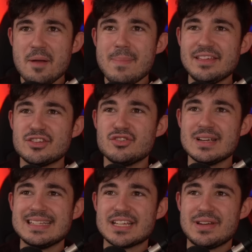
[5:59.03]
Many of the
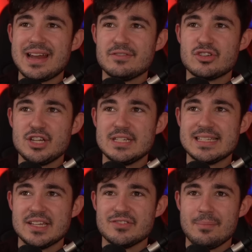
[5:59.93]
strongest decks right now have strategies
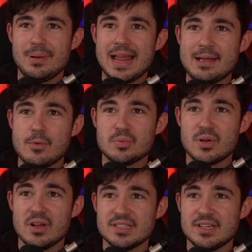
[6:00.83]
centered around playing multiple
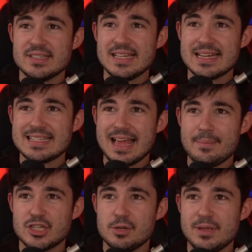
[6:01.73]
cards in turn 6.
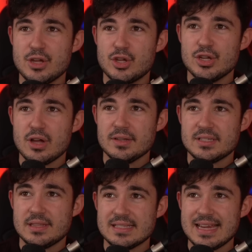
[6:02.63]
Sandman should be a good answer
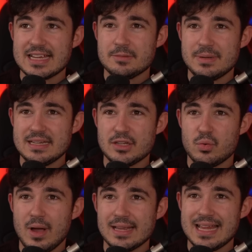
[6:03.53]
to these decks, but he didn't
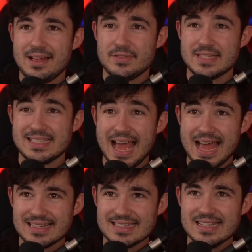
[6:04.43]
quite have the
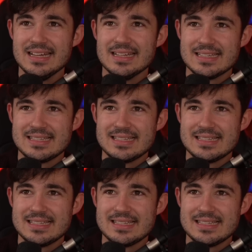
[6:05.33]
sand to